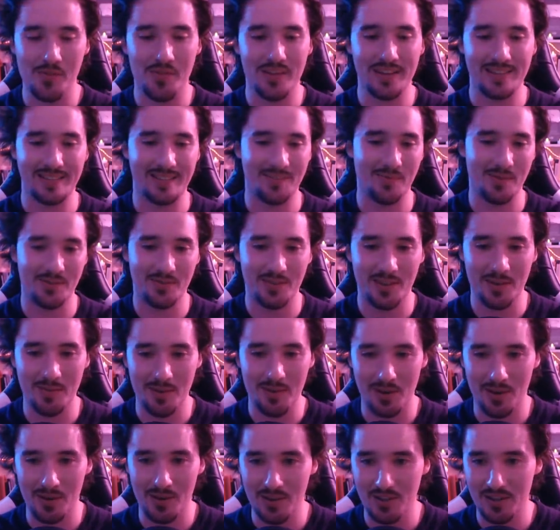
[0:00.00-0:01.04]
Thanks so much for coming
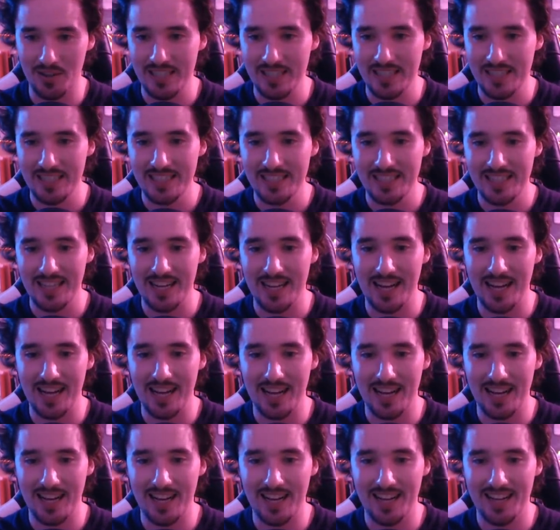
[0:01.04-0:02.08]
along.
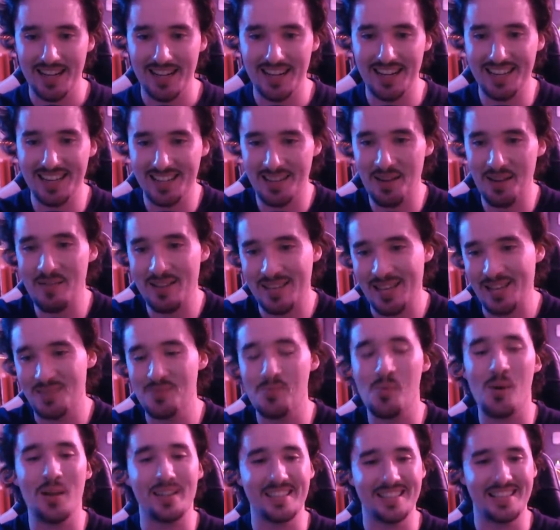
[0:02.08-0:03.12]
Which is
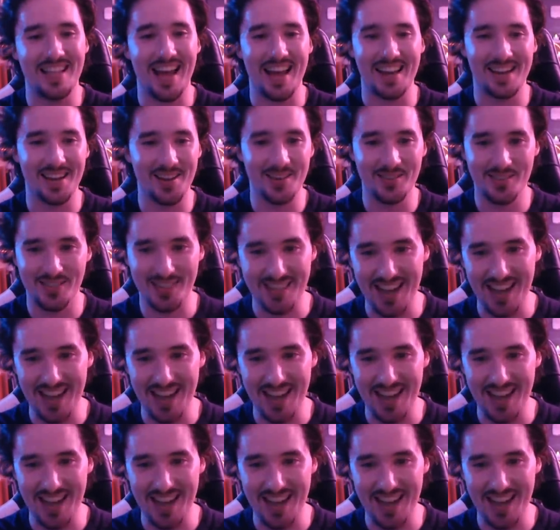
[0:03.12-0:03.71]
what's Nando's?